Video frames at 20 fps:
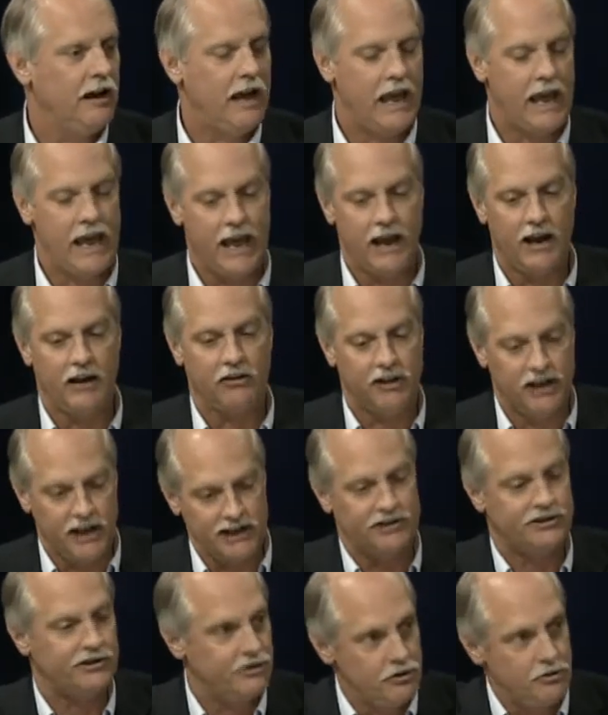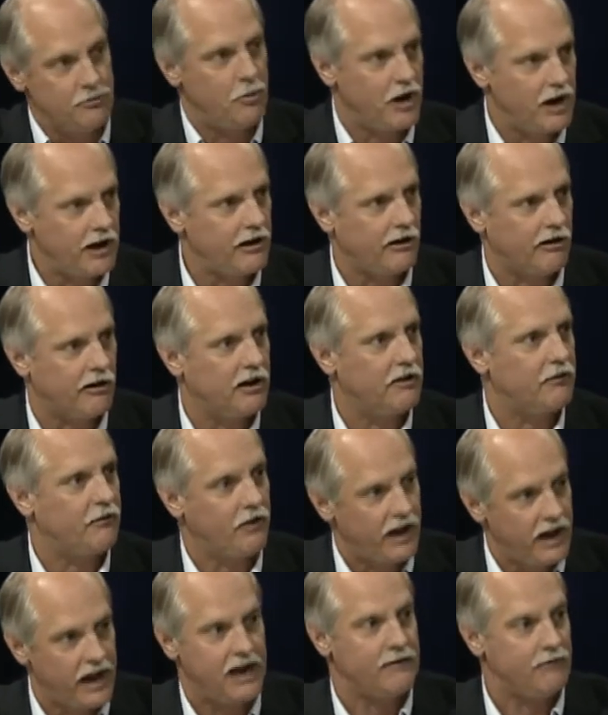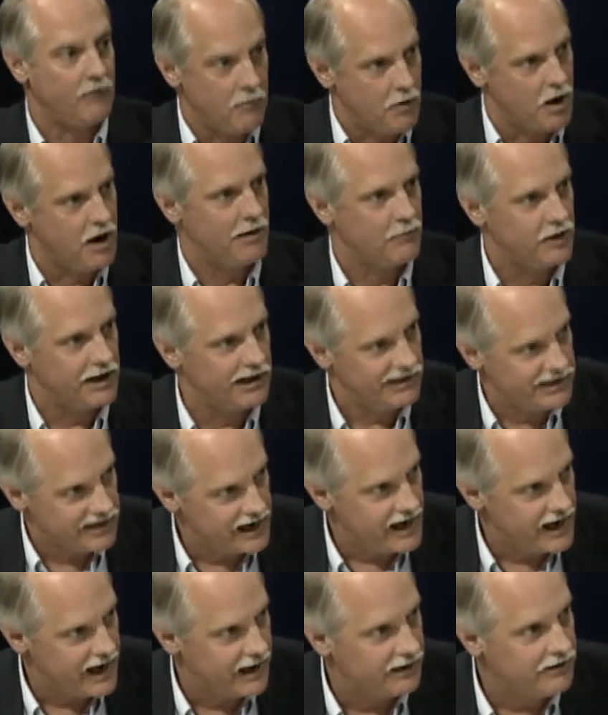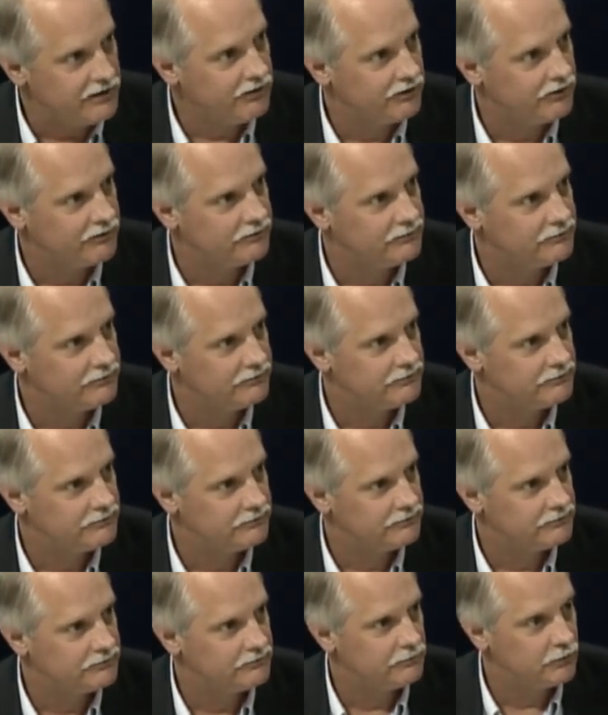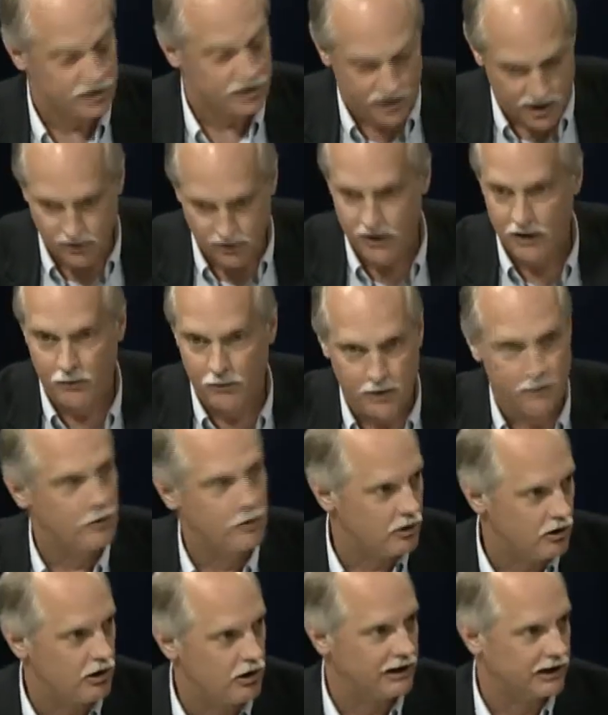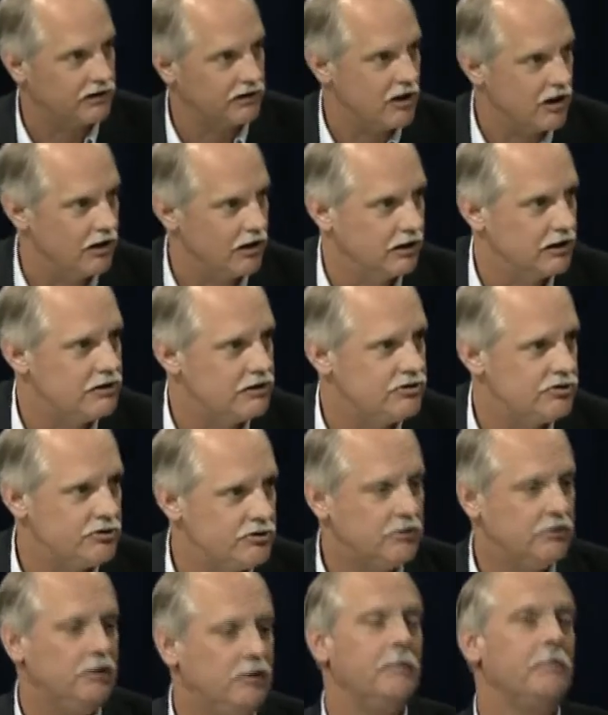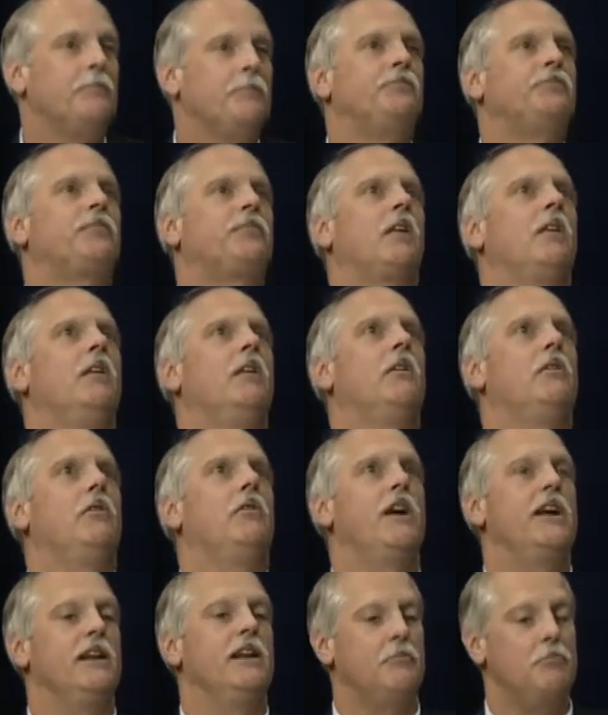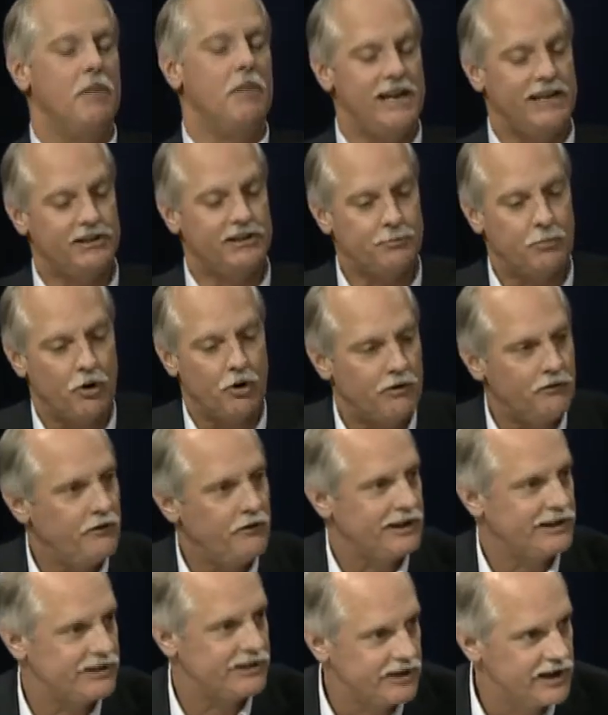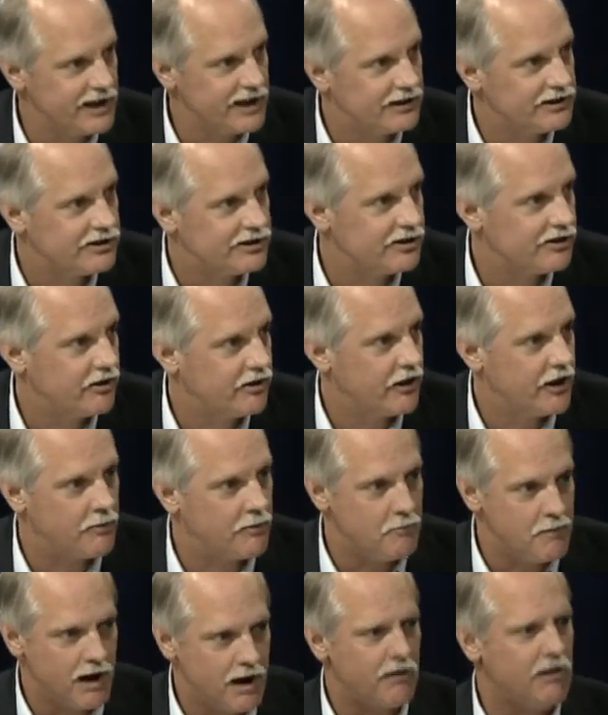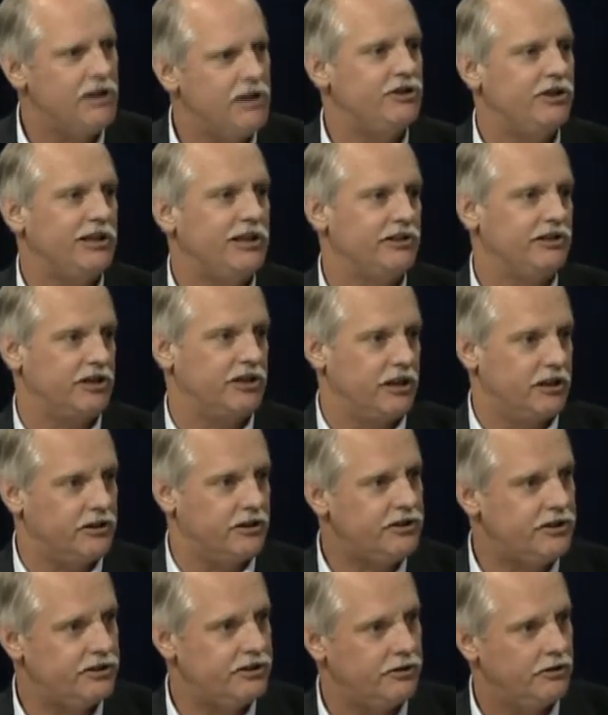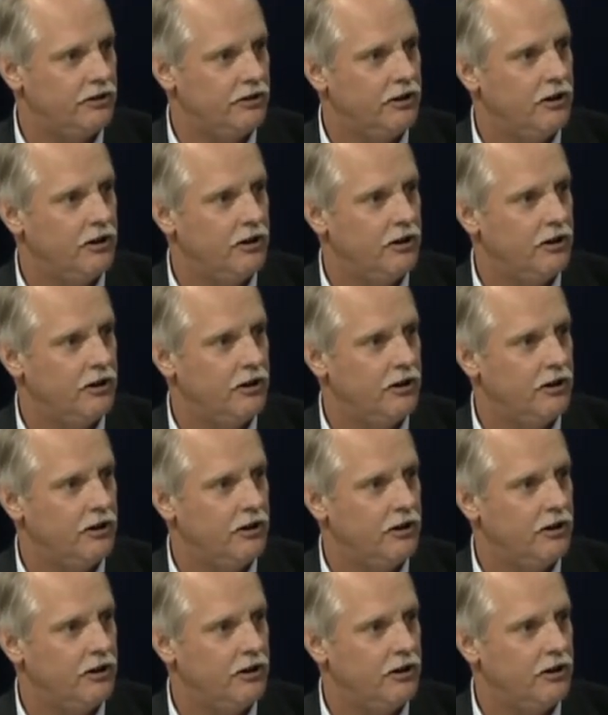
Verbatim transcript: and kids do better if they have a mom and a dad, mm-hmm. which I think we would all acknowledge mm-hmm then it makes perfect sense that marriage exists